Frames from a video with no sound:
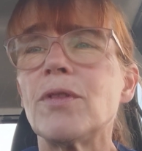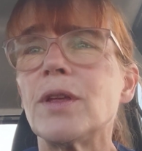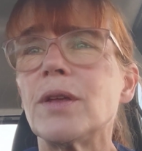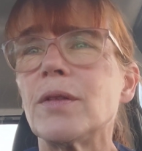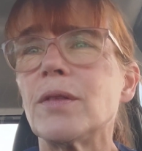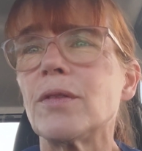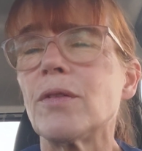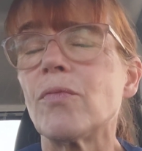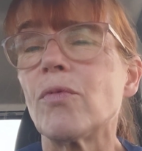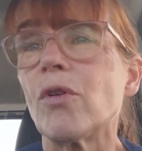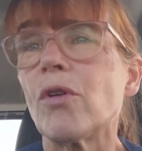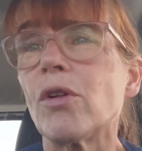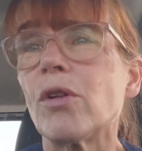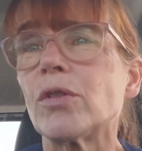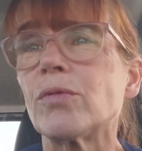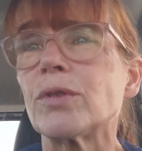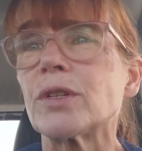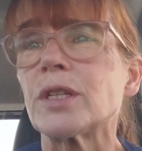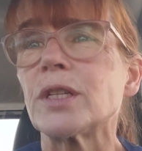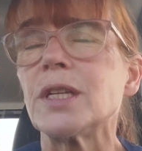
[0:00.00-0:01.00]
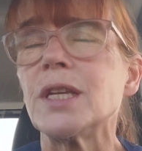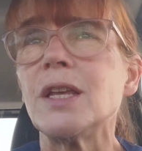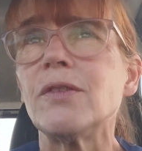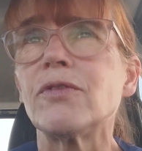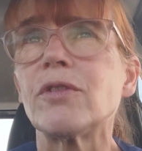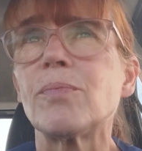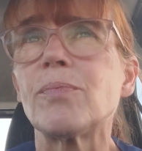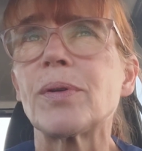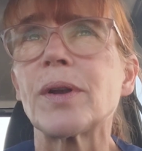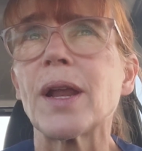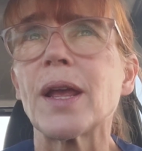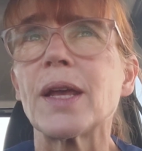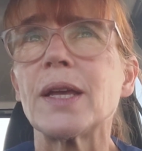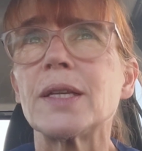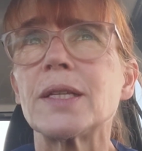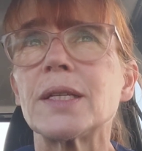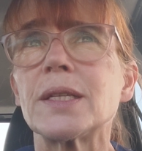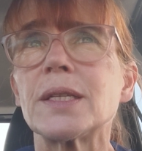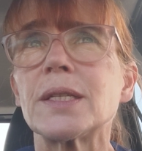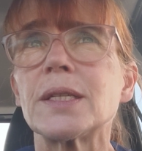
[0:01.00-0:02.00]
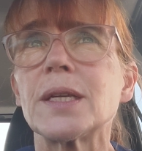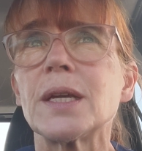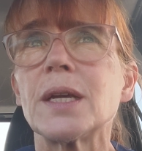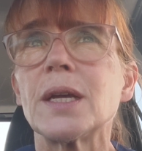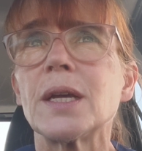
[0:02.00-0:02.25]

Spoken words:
The world was an evil place,